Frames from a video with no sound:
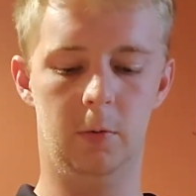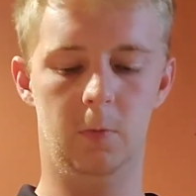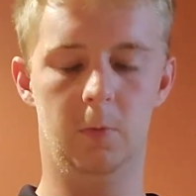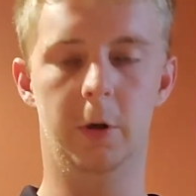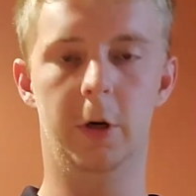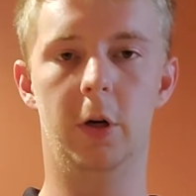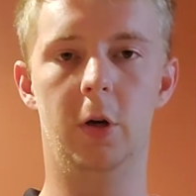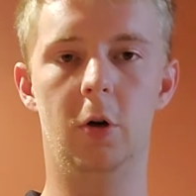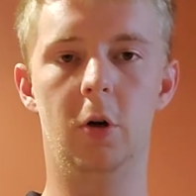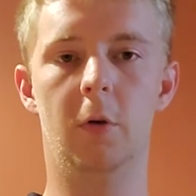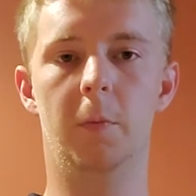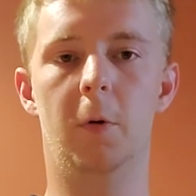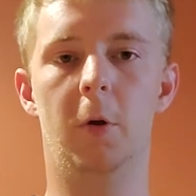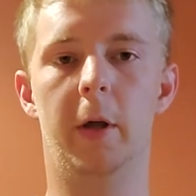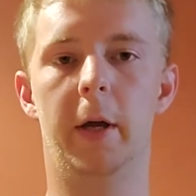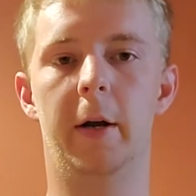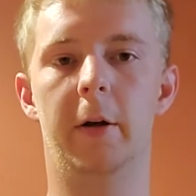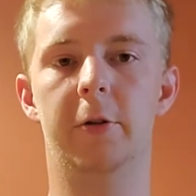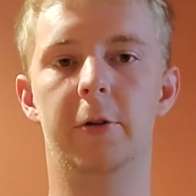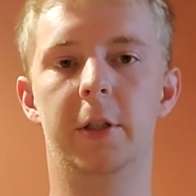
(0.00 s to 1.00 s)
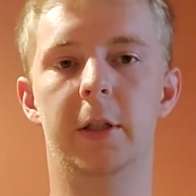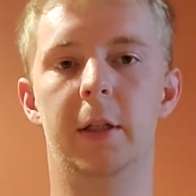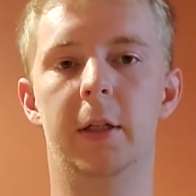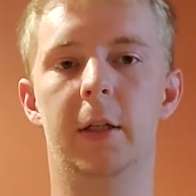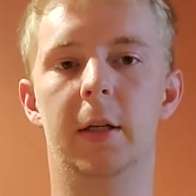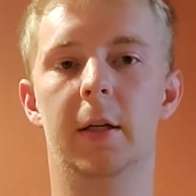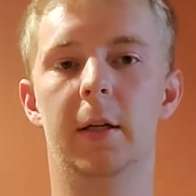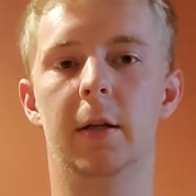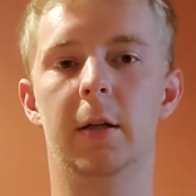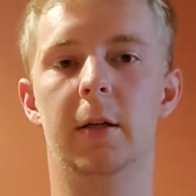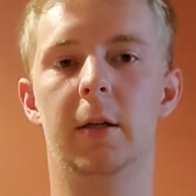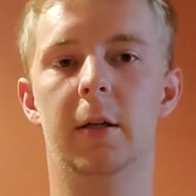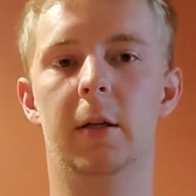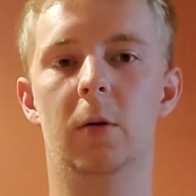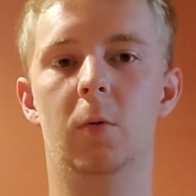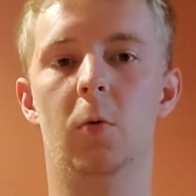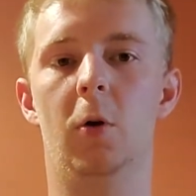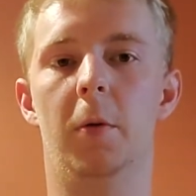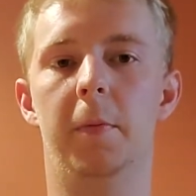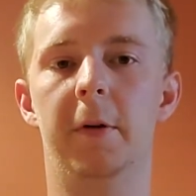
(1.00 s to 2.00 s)
Renewable energy
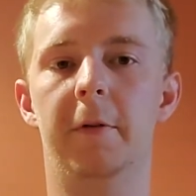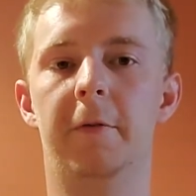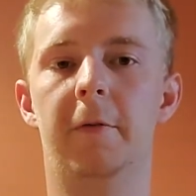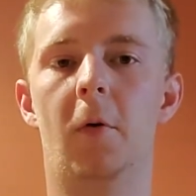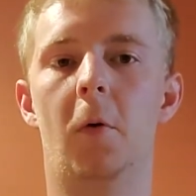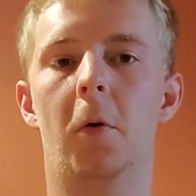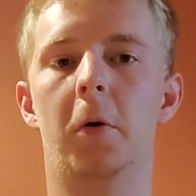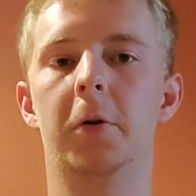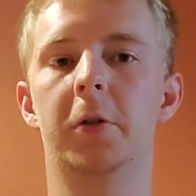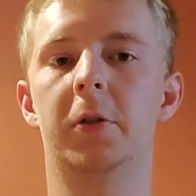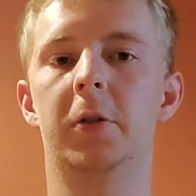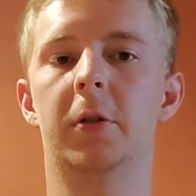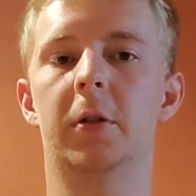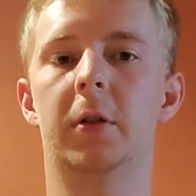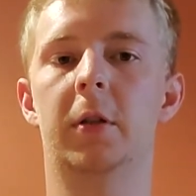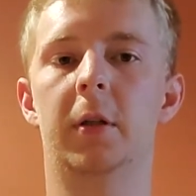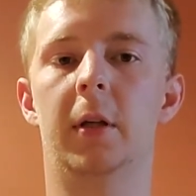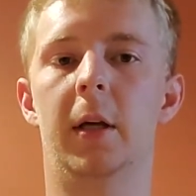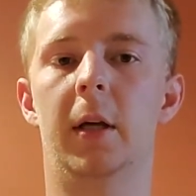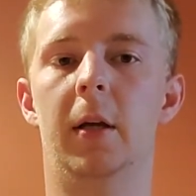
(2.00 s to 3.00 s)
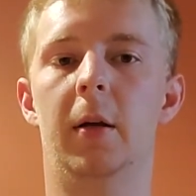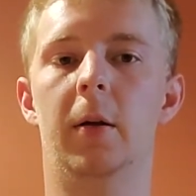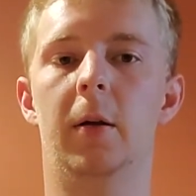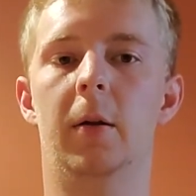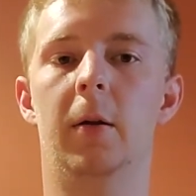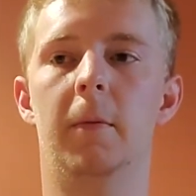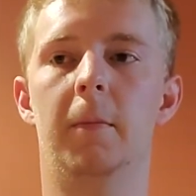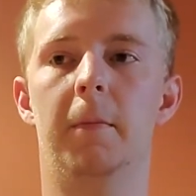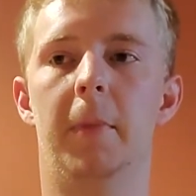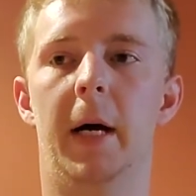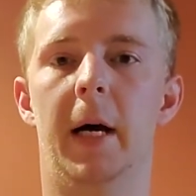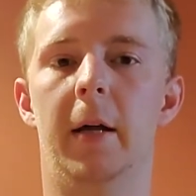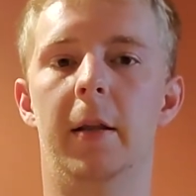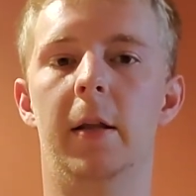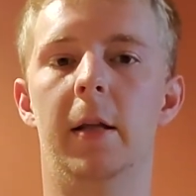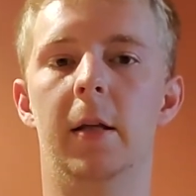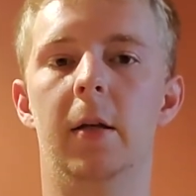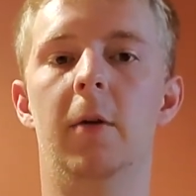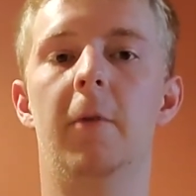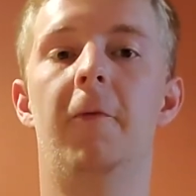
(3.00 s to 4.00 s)
will be forced
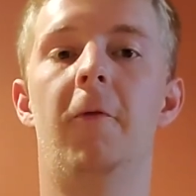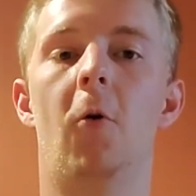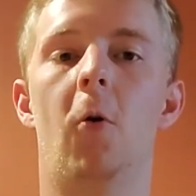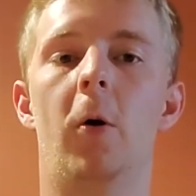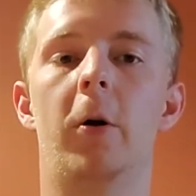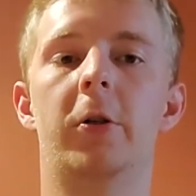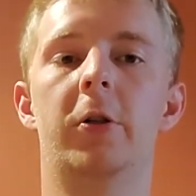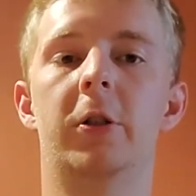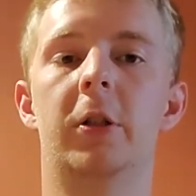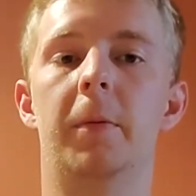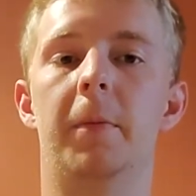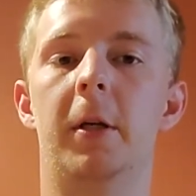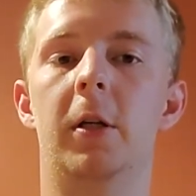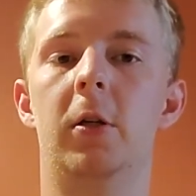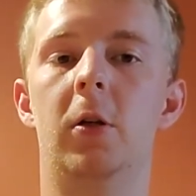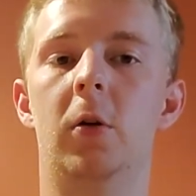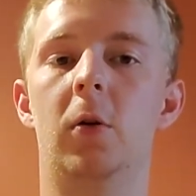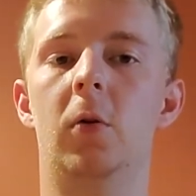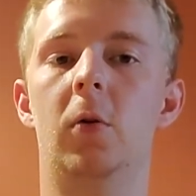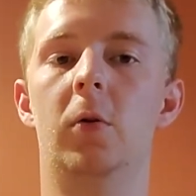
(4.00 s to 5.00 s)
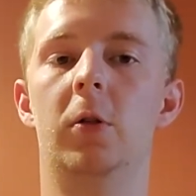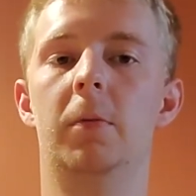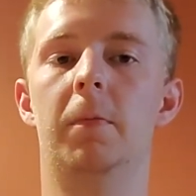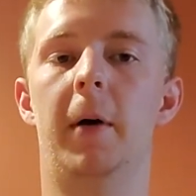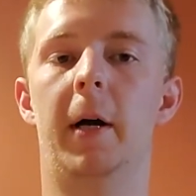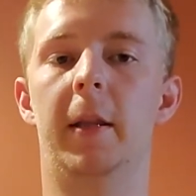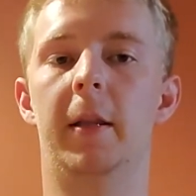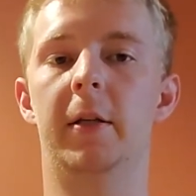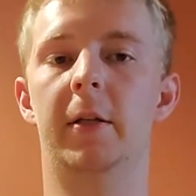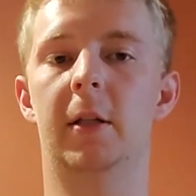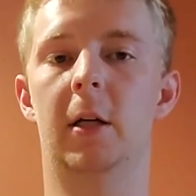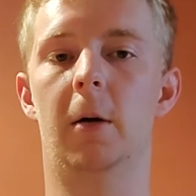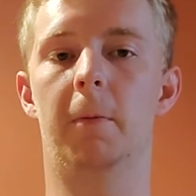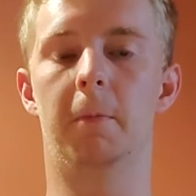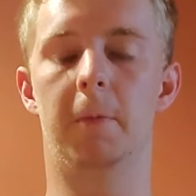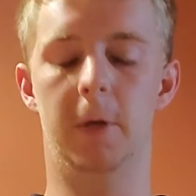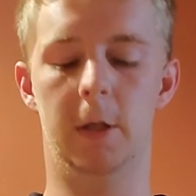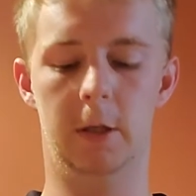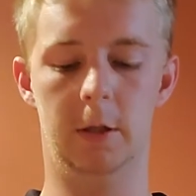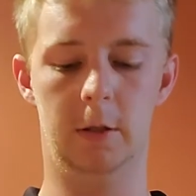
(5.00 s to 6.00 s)
to be used by these
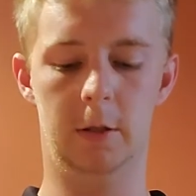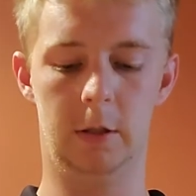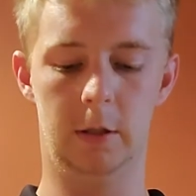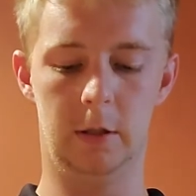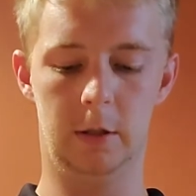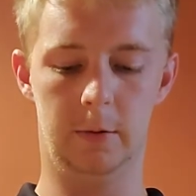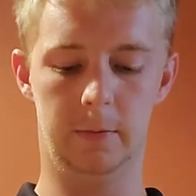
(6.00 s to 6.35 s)
companies.